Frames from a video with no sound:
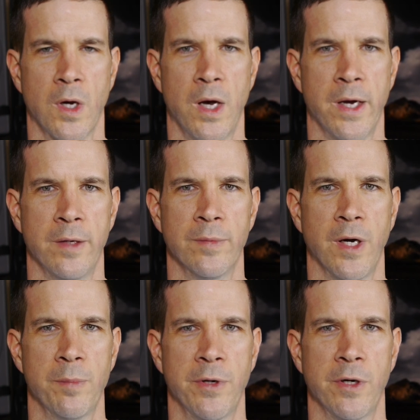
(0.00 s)
Hi,
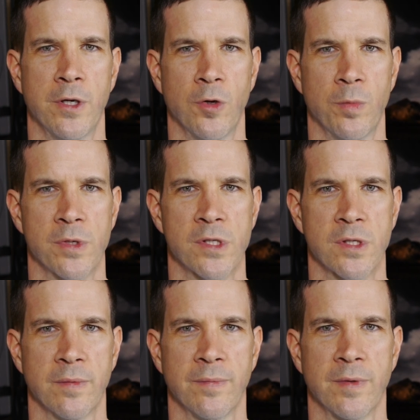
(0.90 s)
I'm Perry
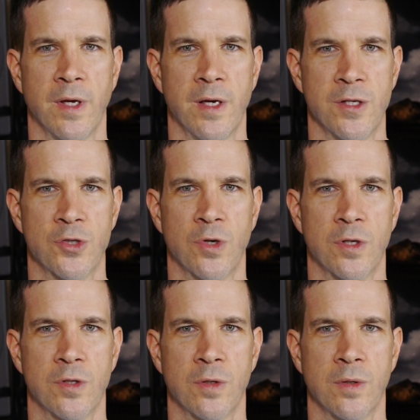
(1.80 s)
Kopus, an
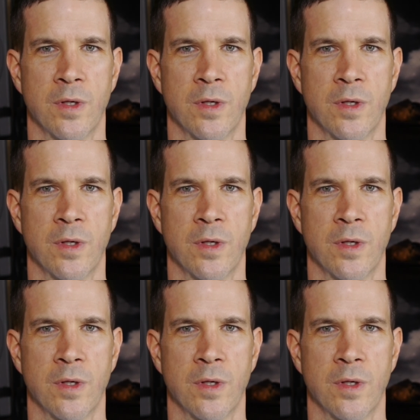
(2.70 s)
instructor